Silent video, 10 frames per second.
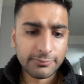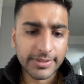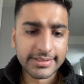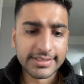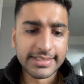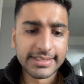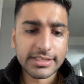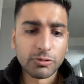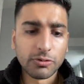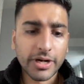we can see
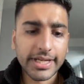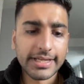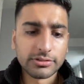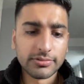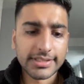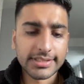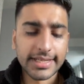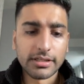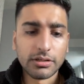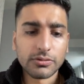this one right here. So let's
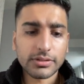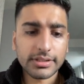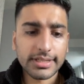take a look.